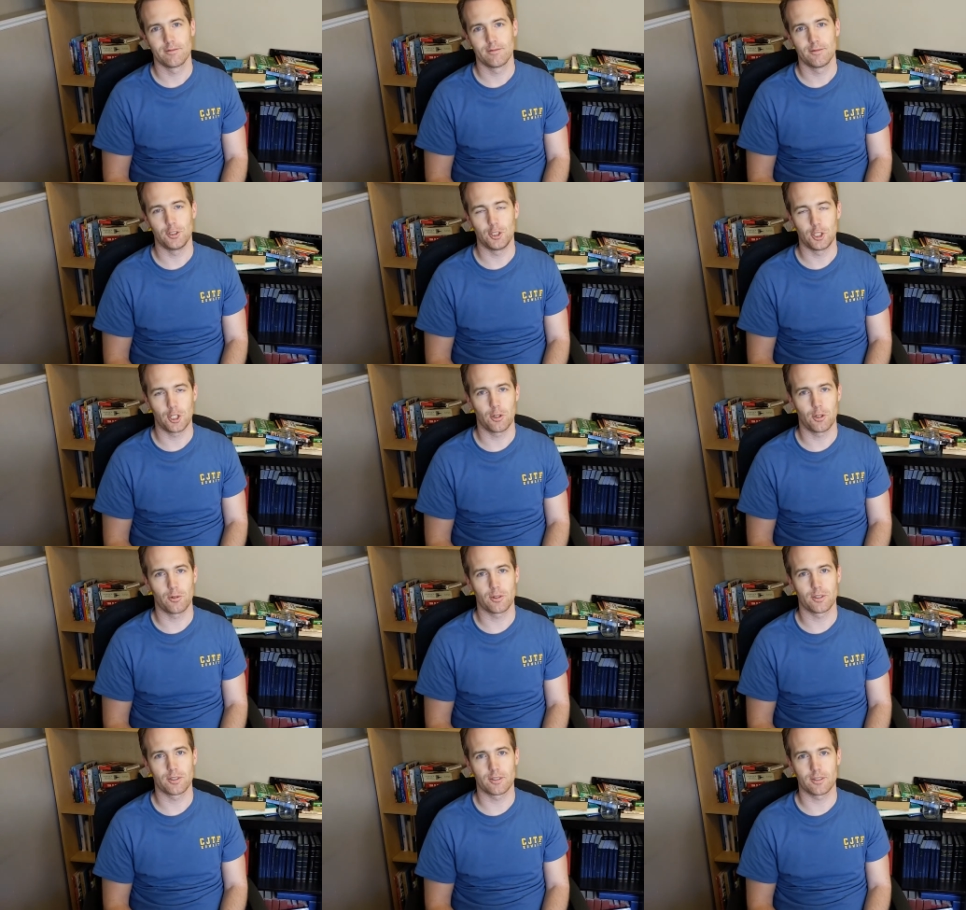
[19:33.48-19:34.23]

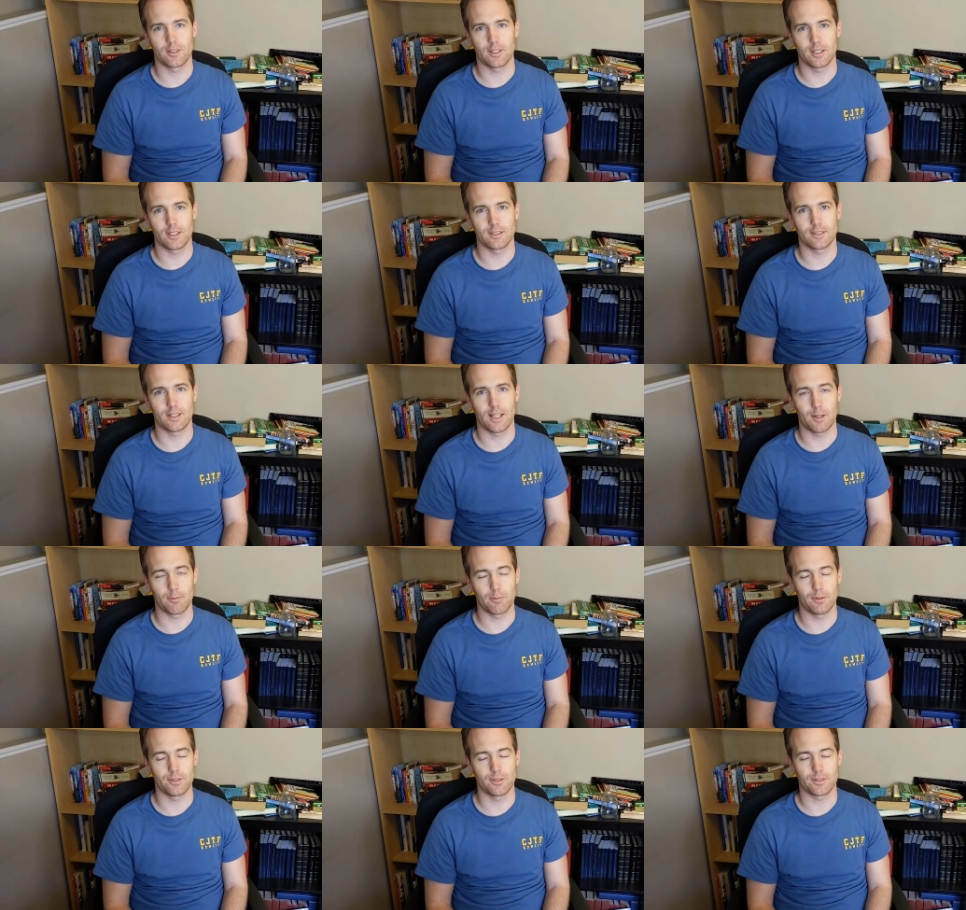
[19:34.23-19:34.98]
jokes and
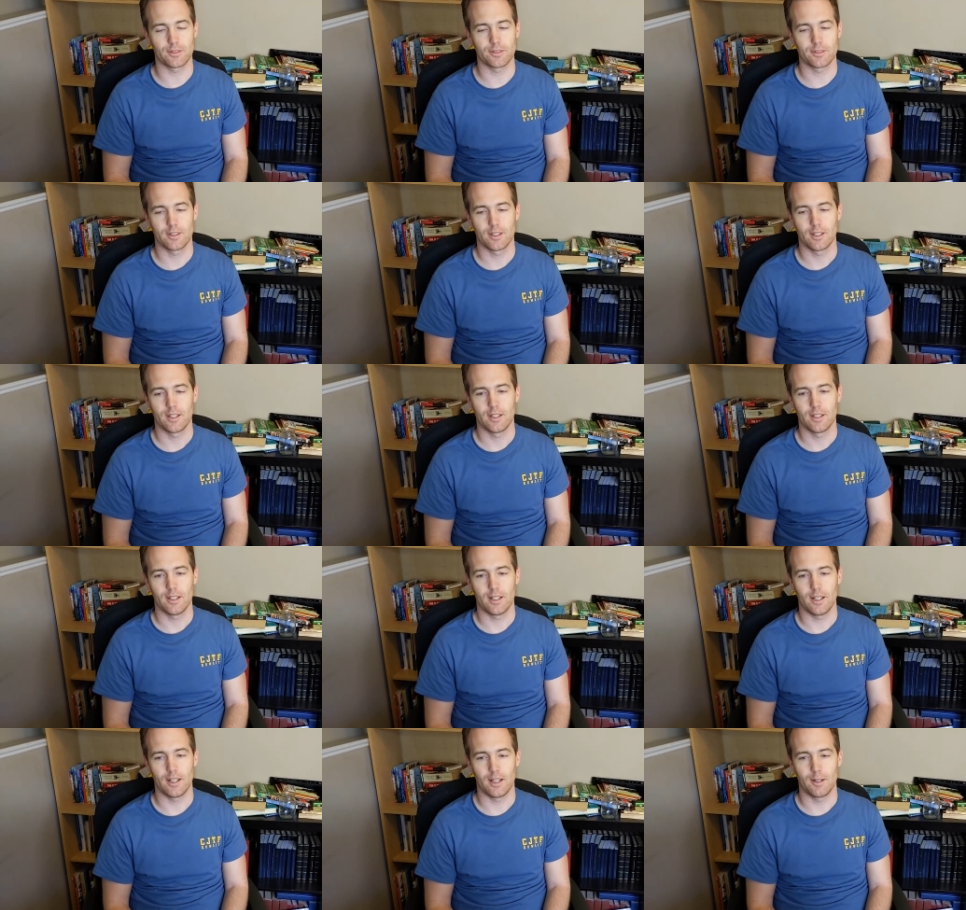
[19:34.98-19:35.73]
examples.
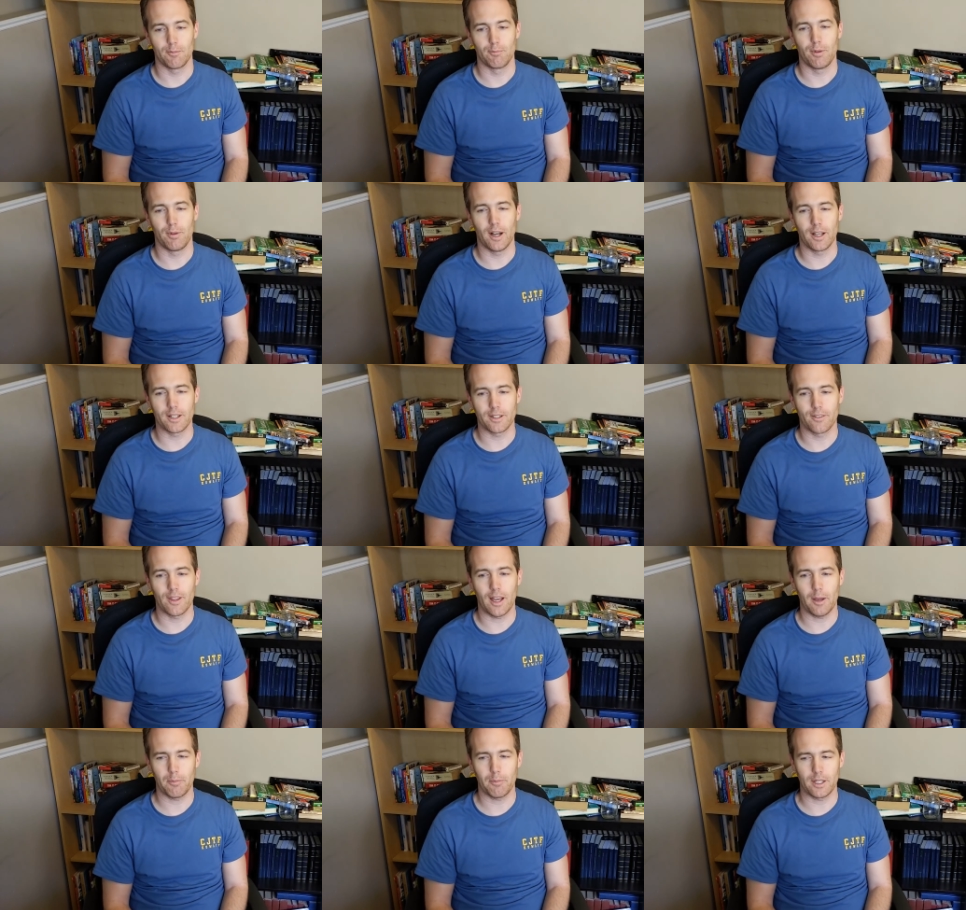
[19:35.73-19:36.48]
But
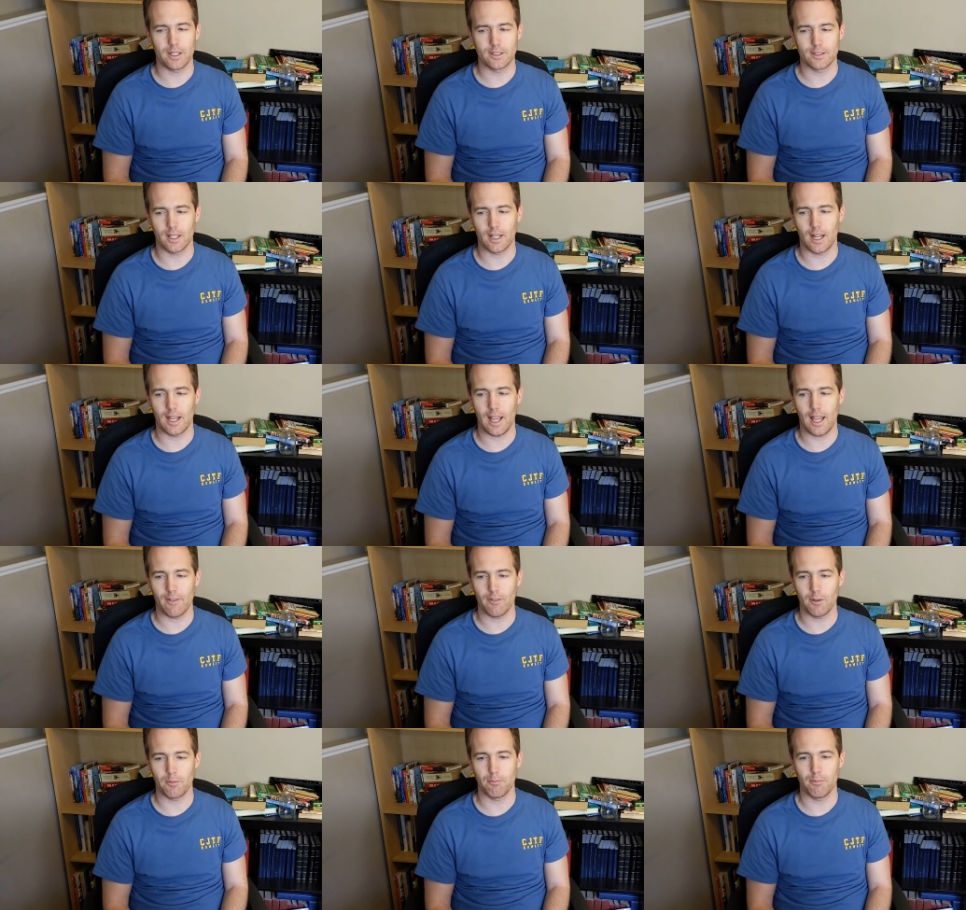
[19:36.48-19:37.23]
that being said, I
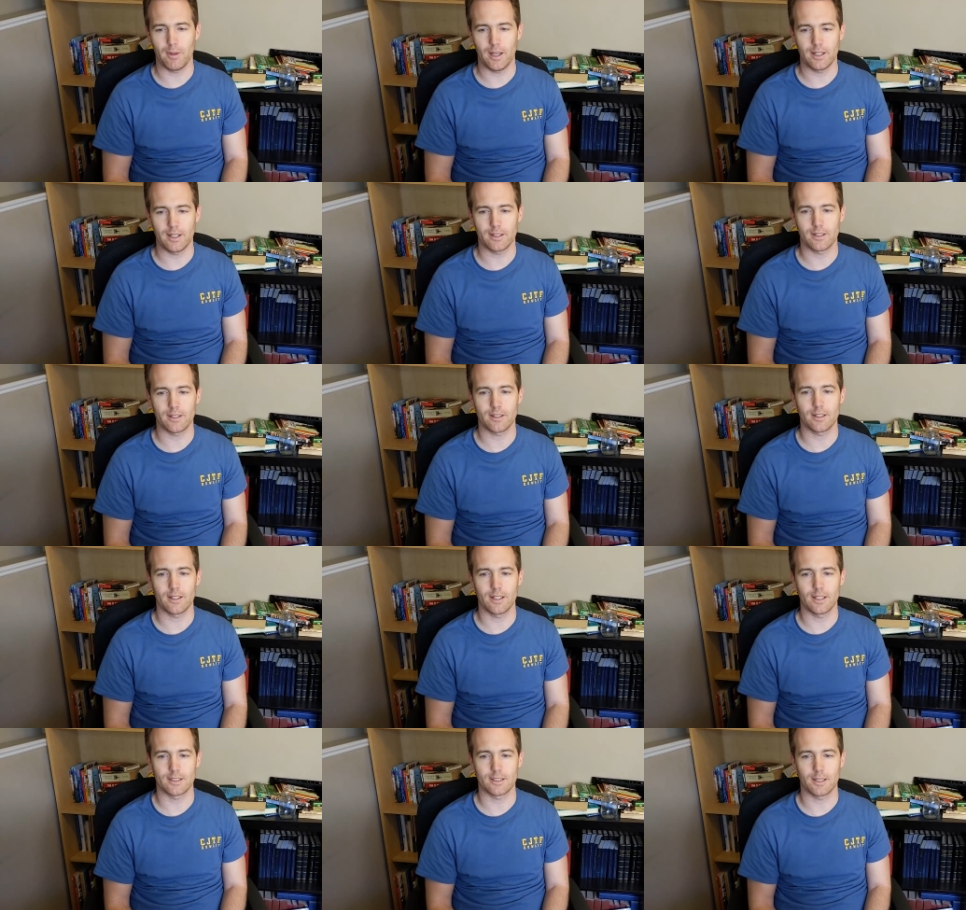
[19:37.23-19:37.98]
haven't meant
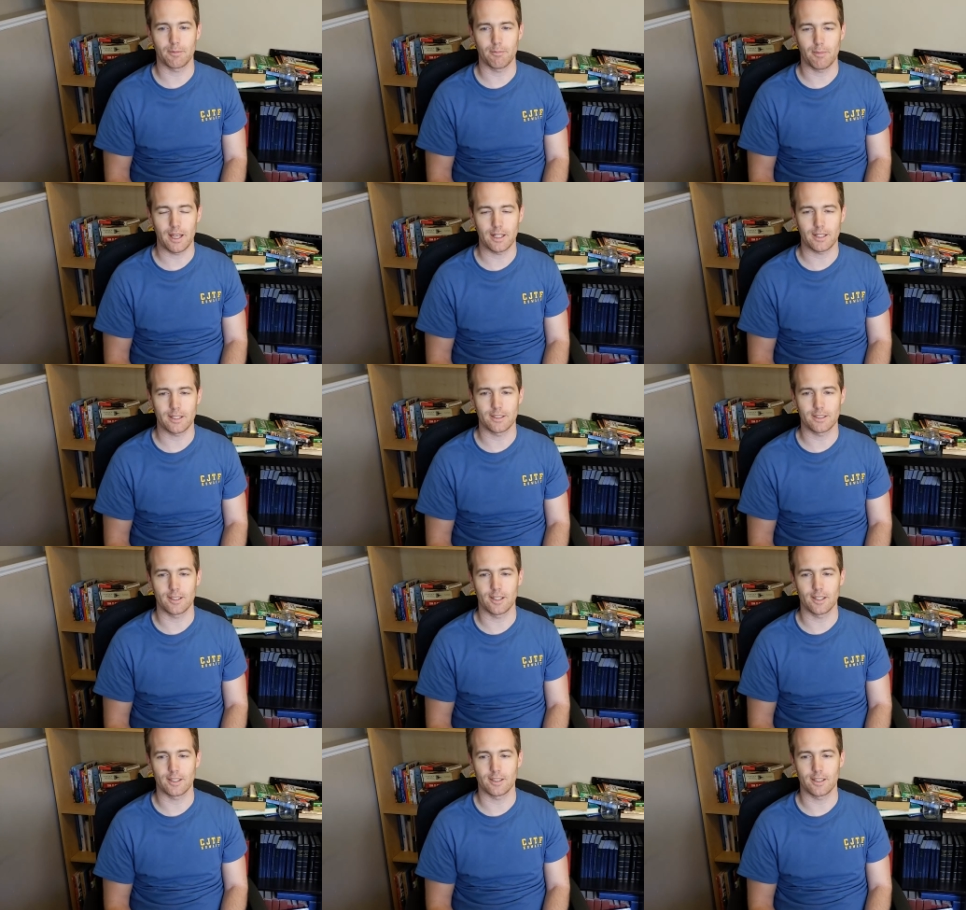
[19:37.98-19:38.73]
a
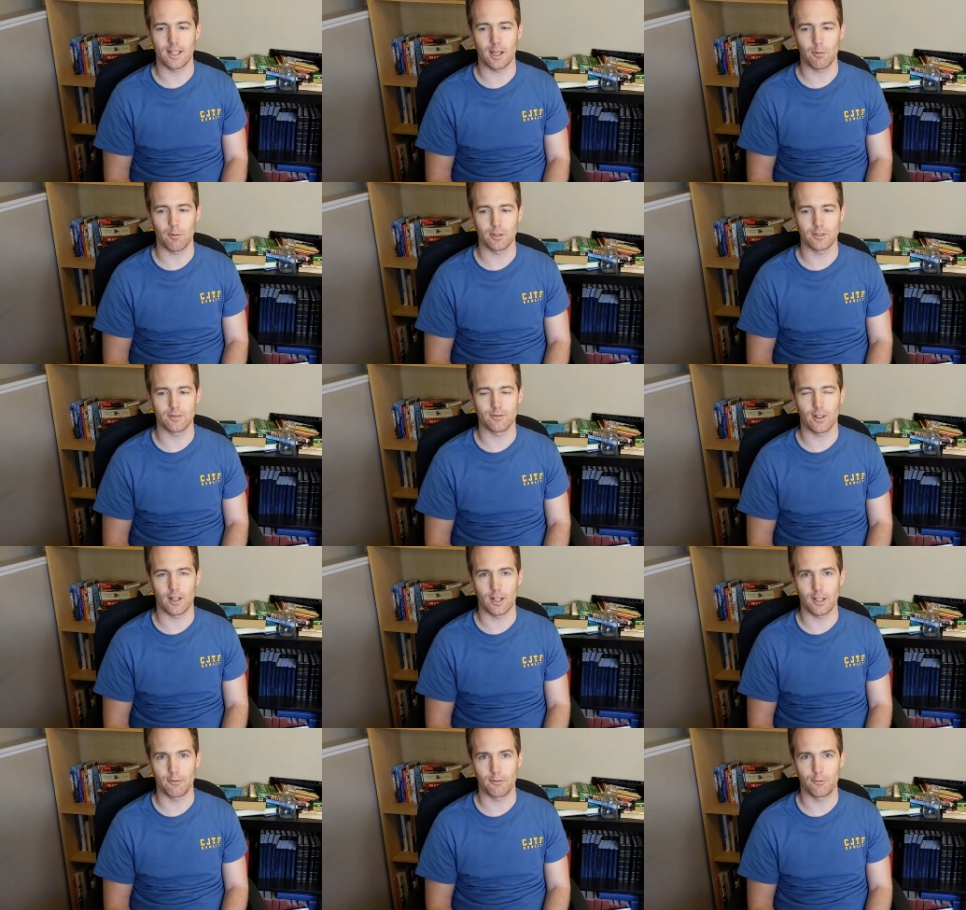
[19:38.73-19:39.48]
semanticist that was
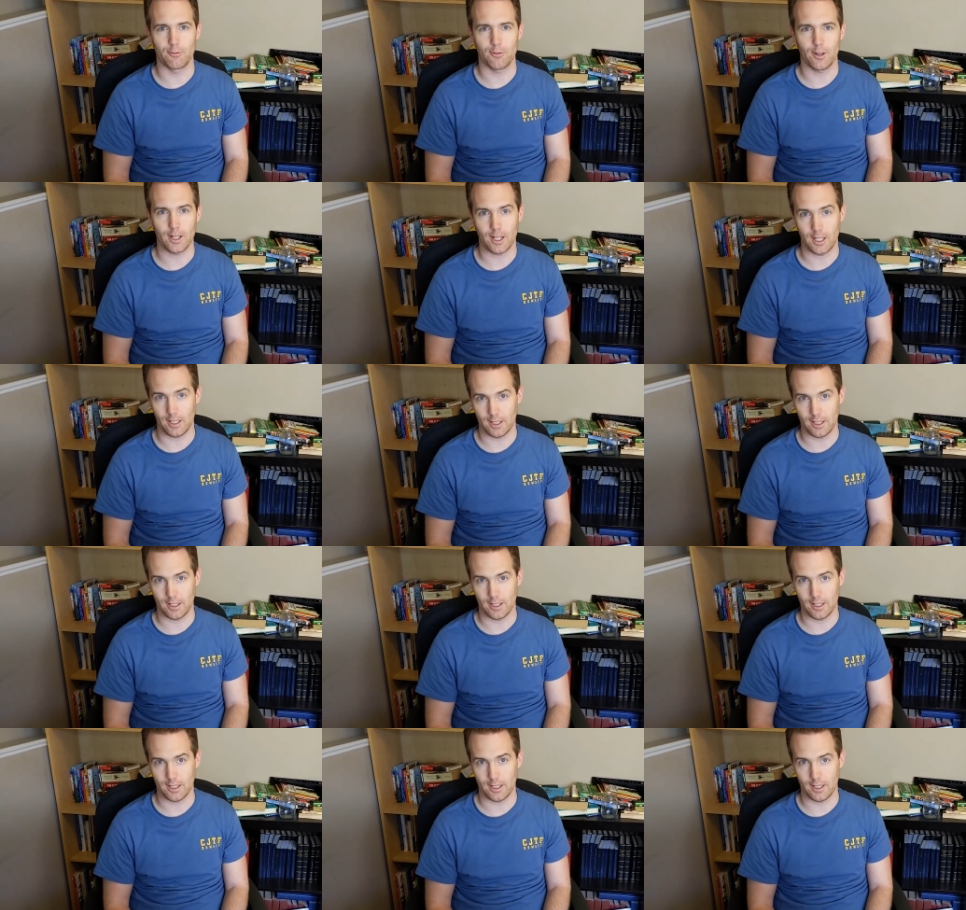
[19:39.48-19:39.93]
very funny.